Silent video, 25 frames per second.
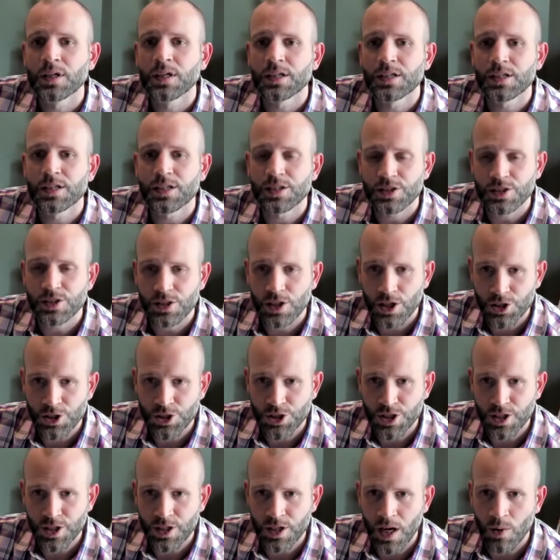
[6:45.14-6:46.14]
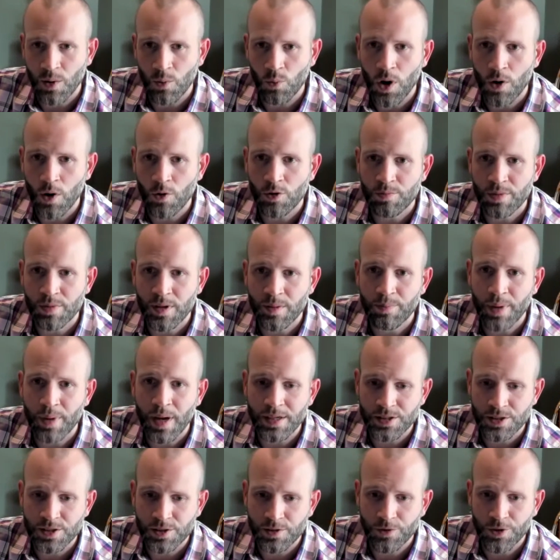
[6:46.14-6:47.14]
discussion on what would be
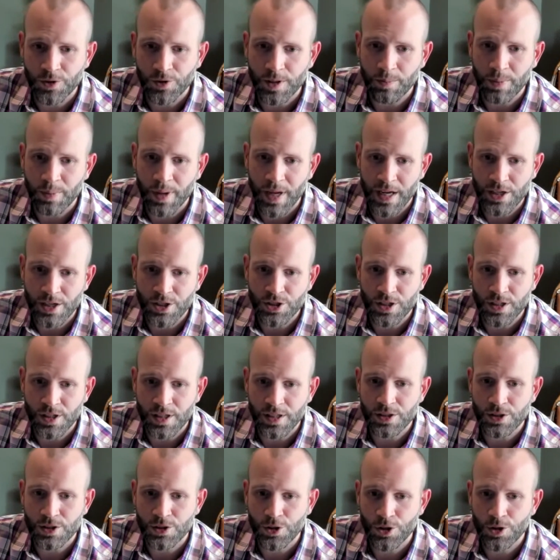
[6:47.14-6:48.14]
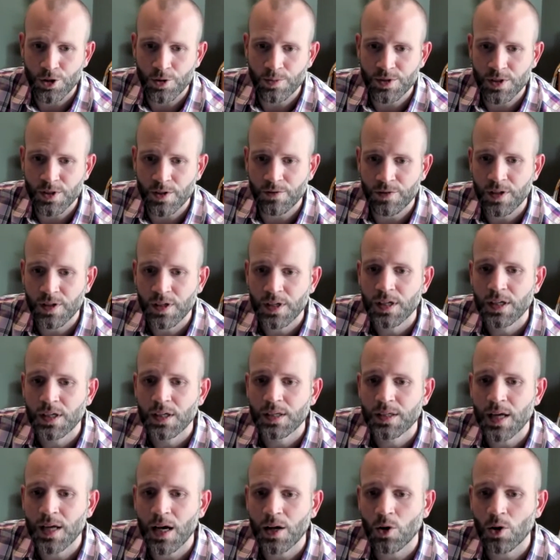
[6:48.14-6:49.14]
best for the patient in terms of
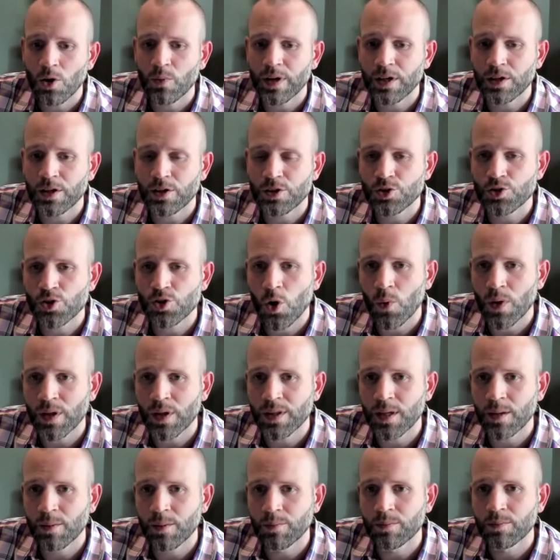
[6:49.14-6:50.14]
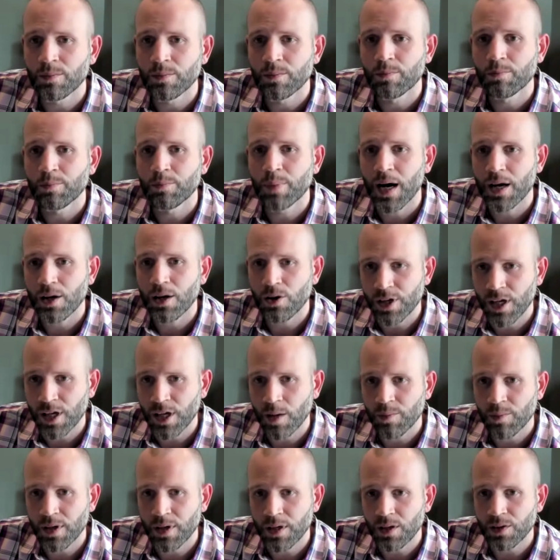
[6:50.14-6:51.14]
not only controlling them
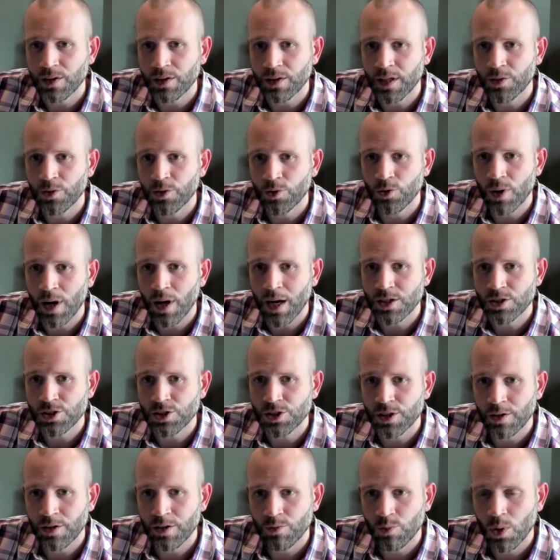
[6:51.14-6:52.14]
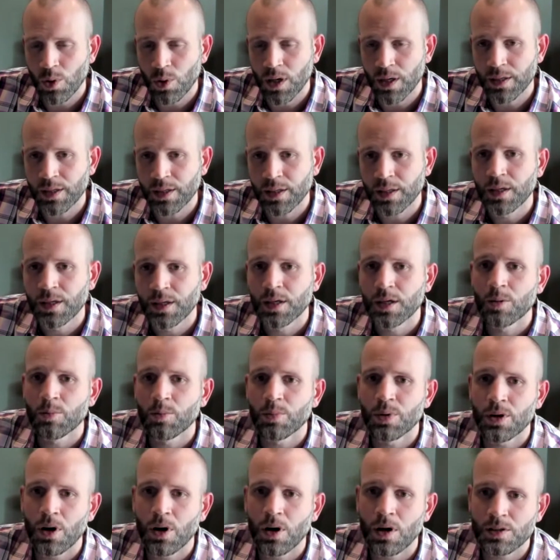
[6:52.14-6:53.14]
biochemically through IGF-1,
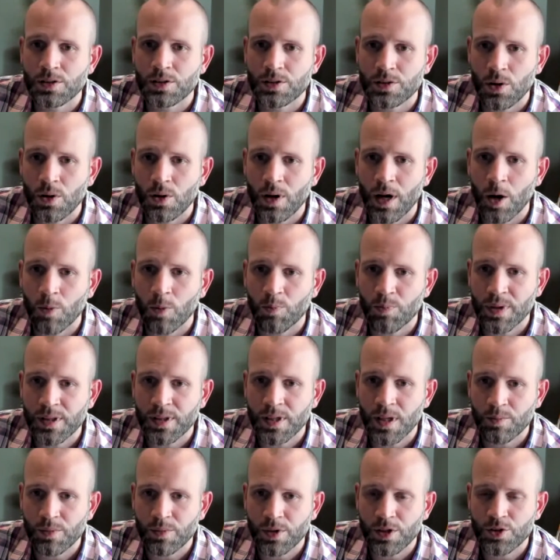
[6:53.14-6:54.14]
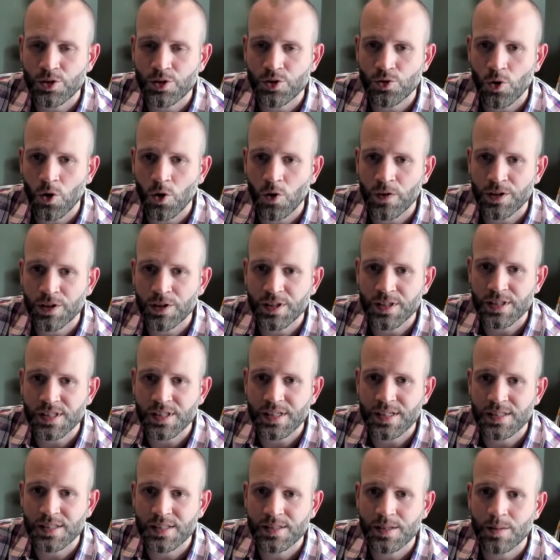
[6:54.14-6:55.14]
but also helping them control their
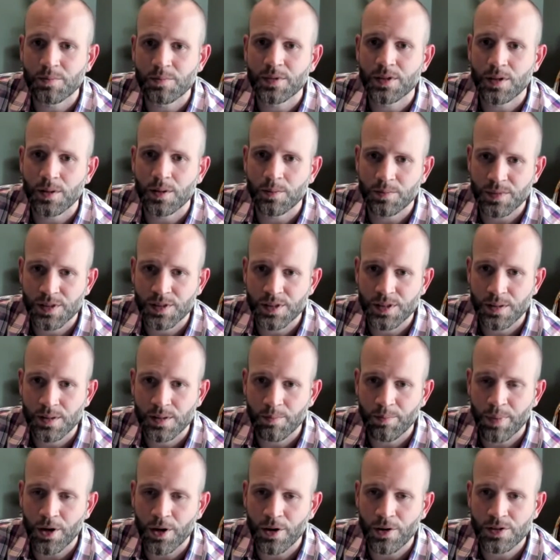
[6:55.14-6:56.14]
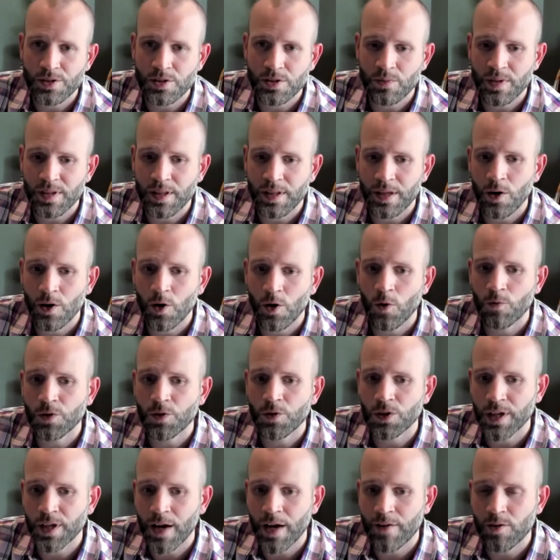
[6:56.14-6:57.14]
disease symptoms better so that they
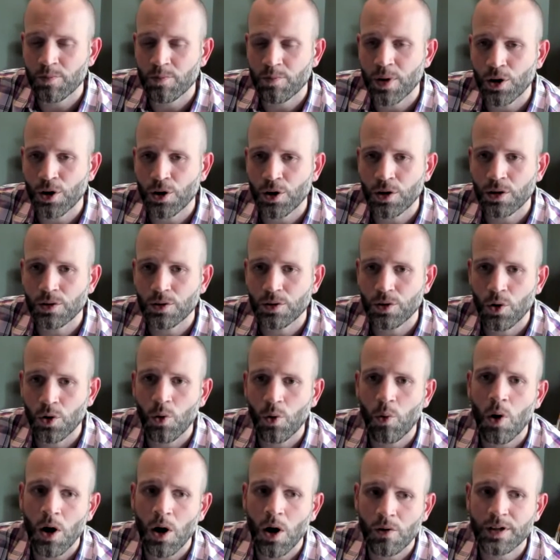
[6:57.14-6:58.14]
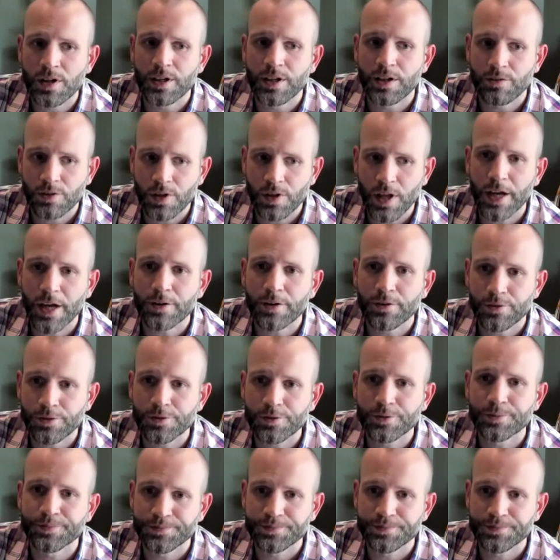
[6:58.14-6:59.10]
hopefully have a better quality of life.